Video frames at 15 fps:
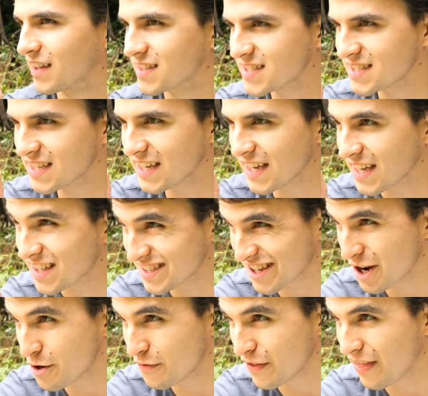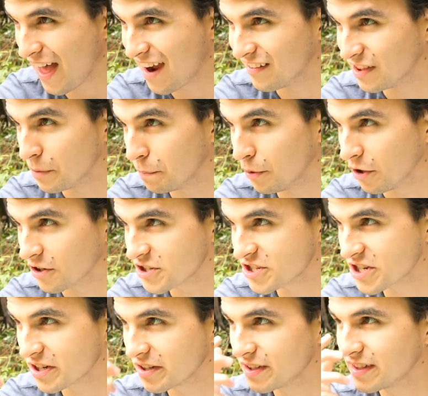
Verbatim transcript: can see it, it's over there in the bush.